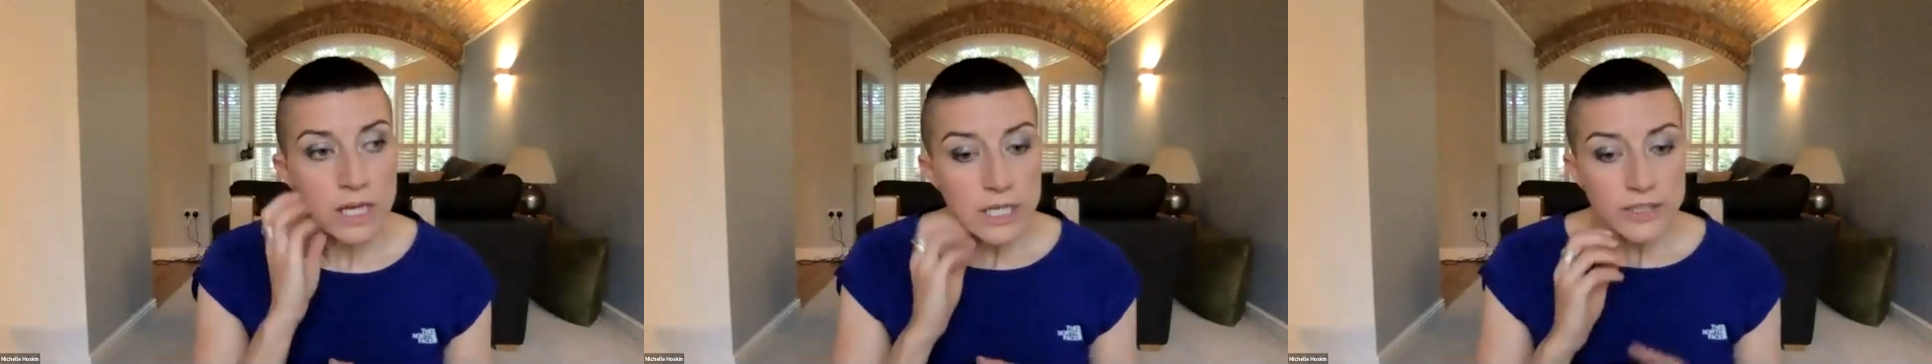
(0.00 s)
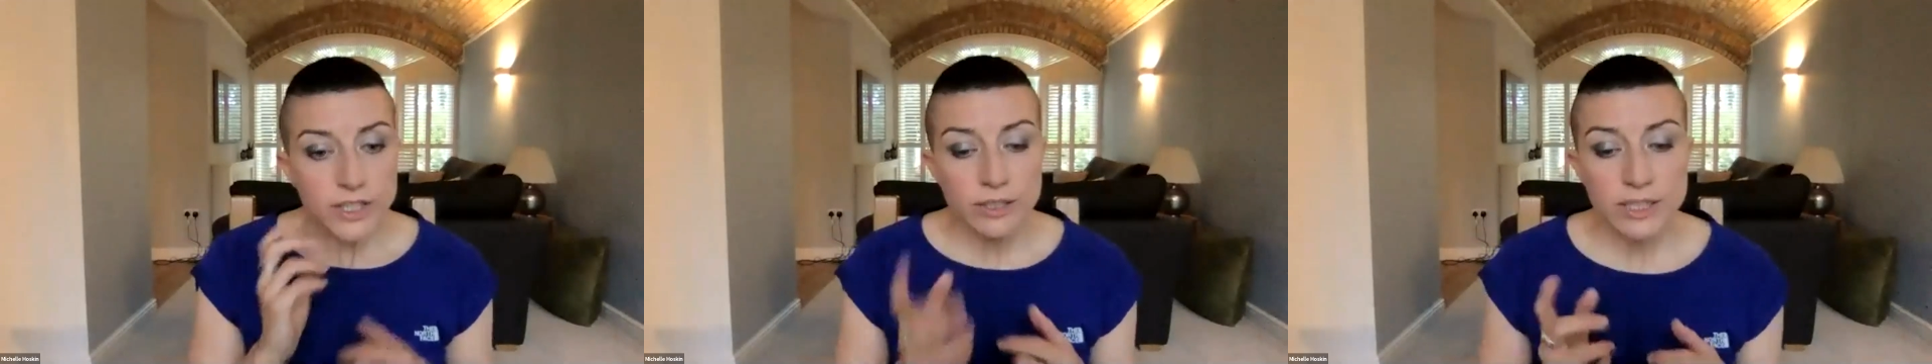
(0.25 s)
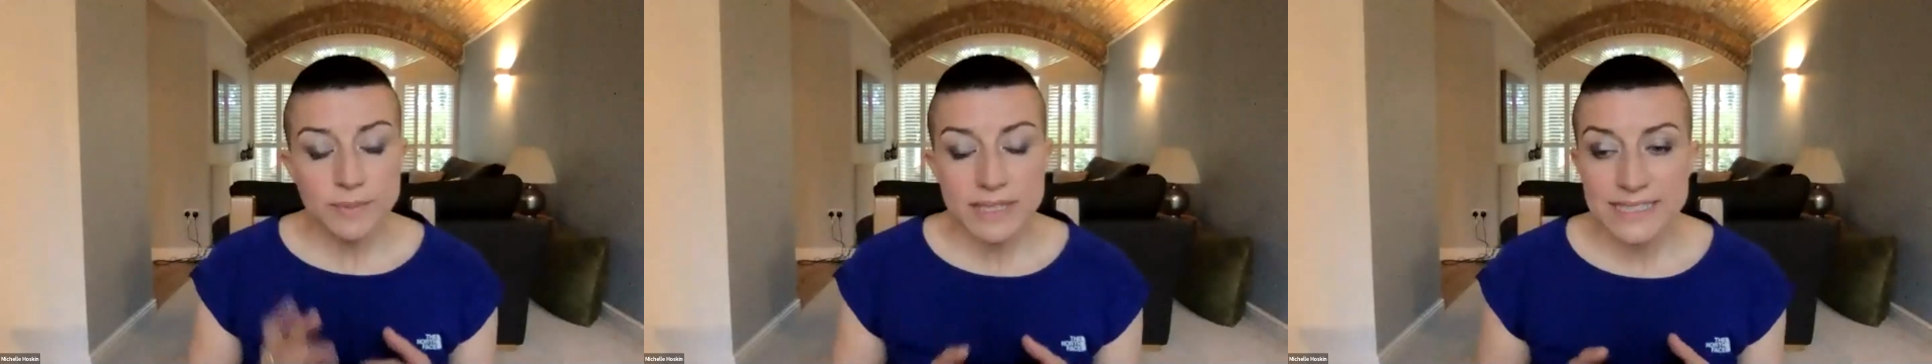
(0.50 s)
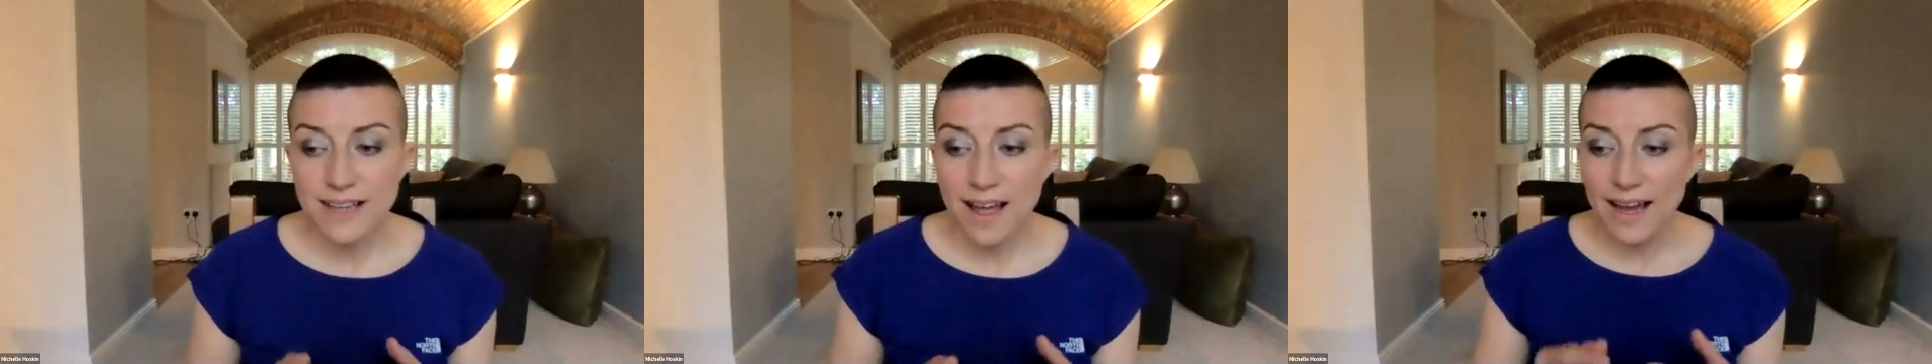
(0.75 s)
So some of the
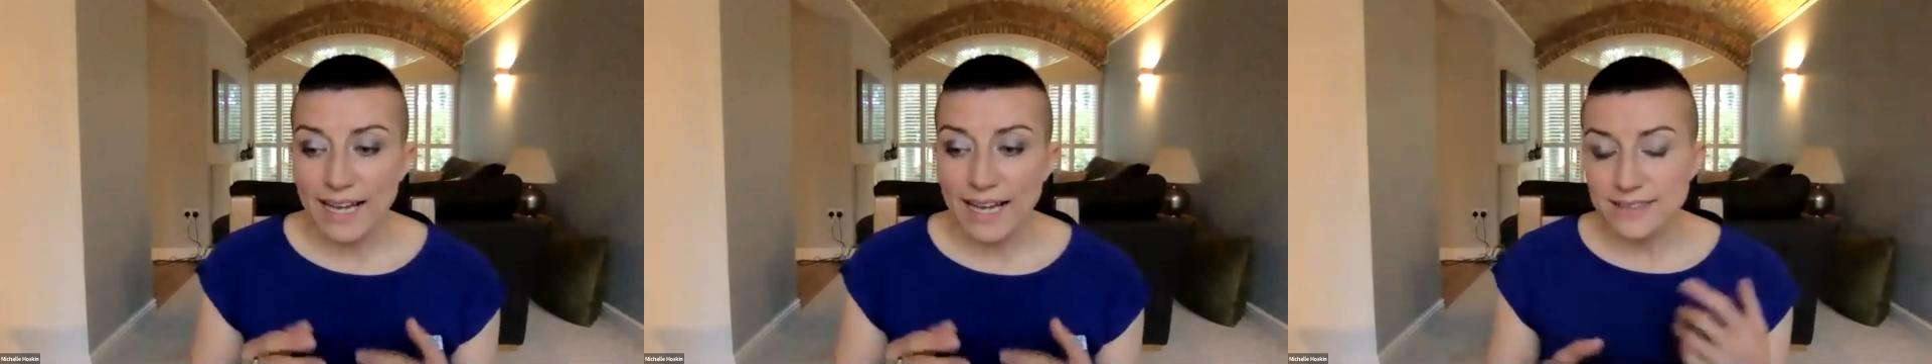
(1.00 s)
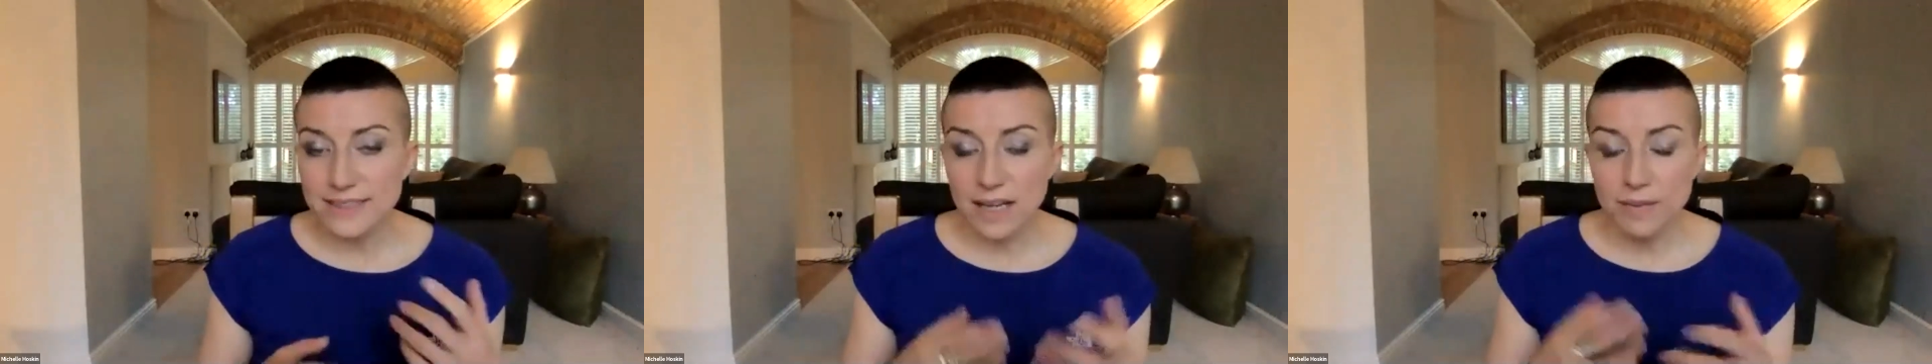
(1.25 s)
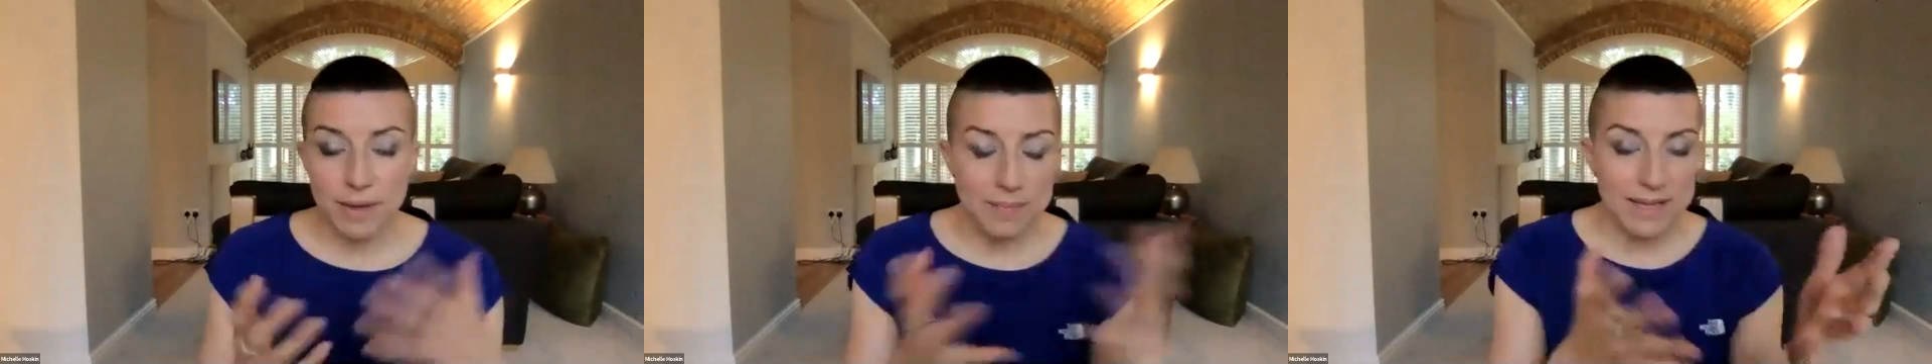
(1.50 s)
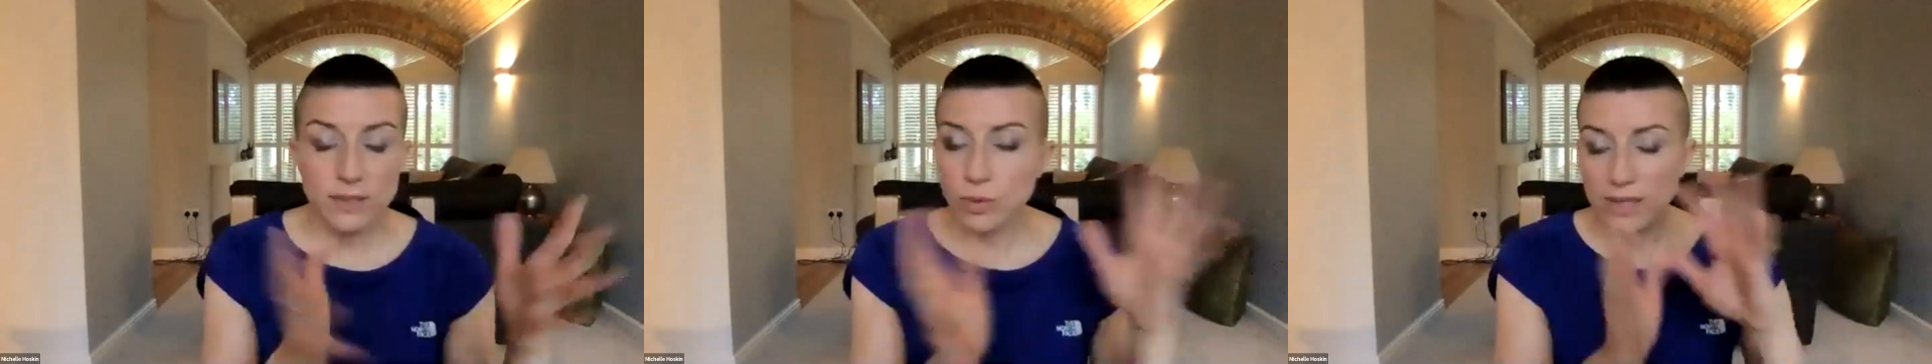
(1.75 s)
signs,
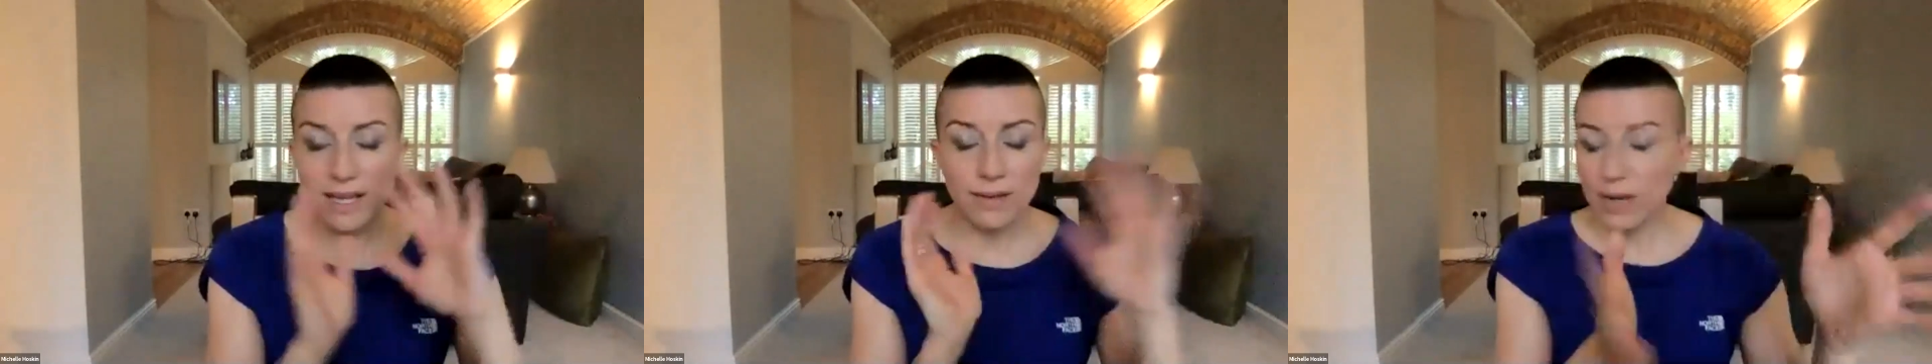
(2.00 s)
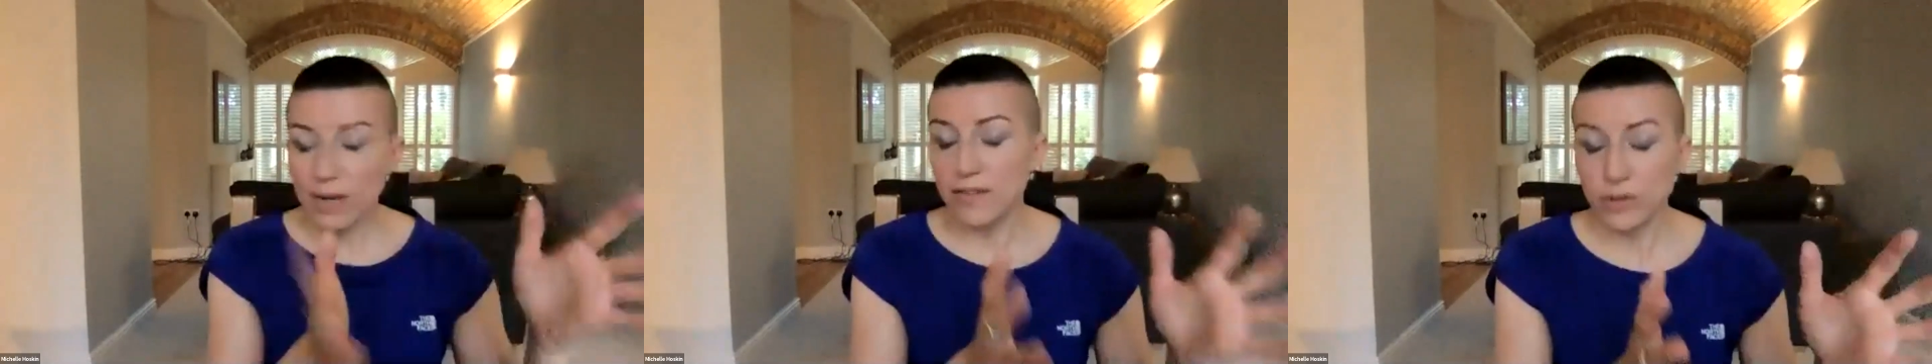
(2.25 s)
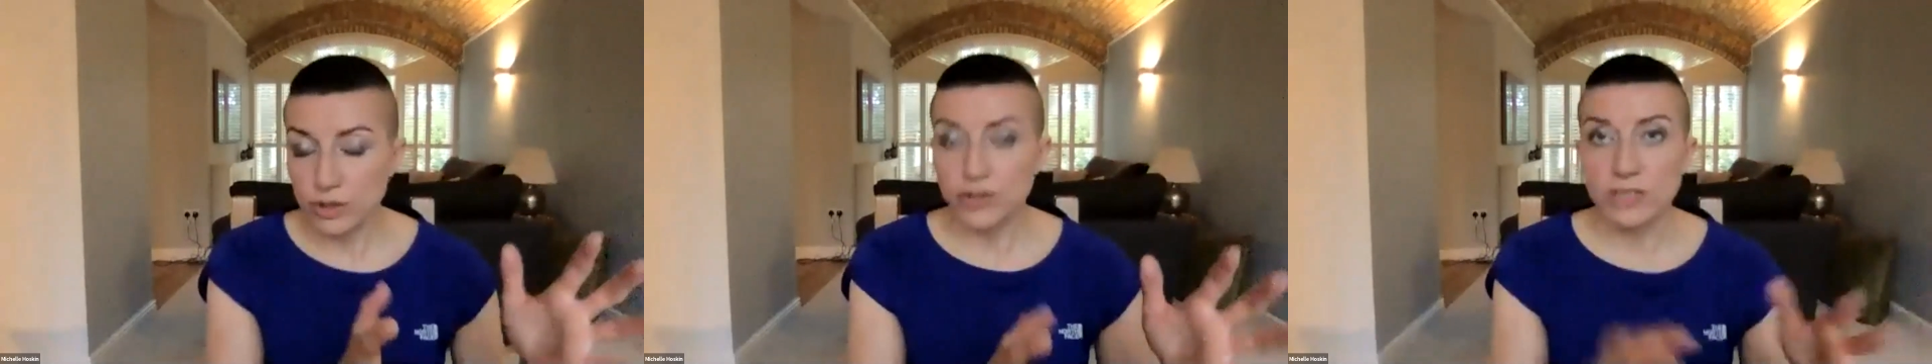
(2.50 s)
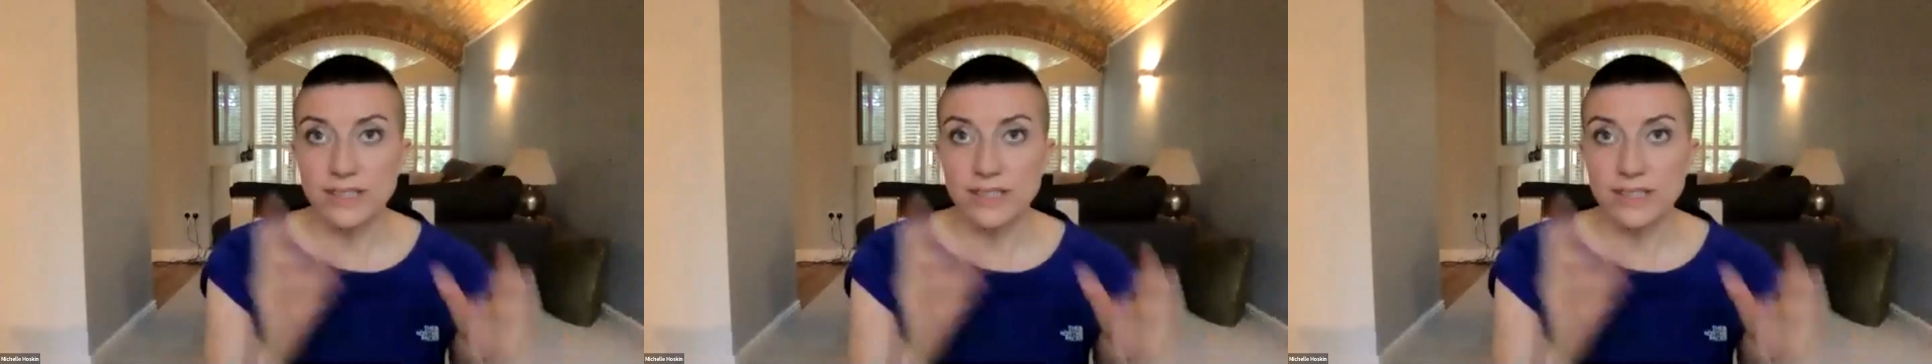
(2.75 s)
Amanda will have hundreds.